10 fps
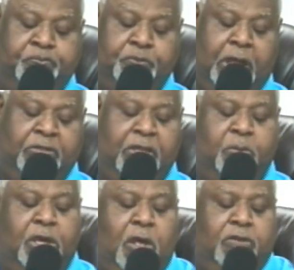And then
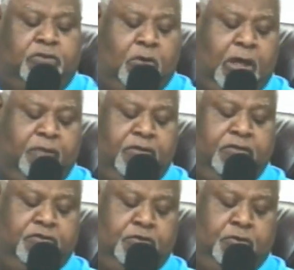we also have this
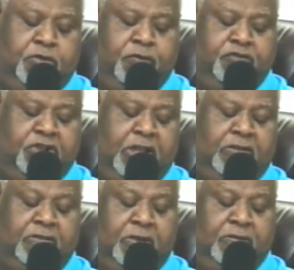truth of
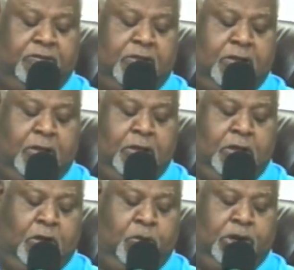Jesus,
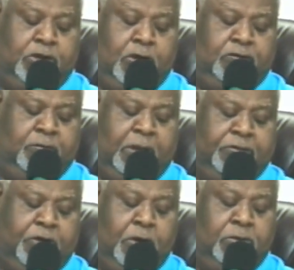where He talks about
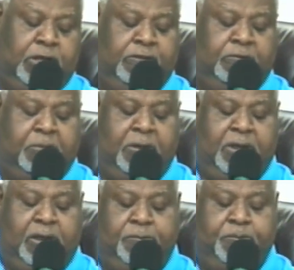the Holy Spirit.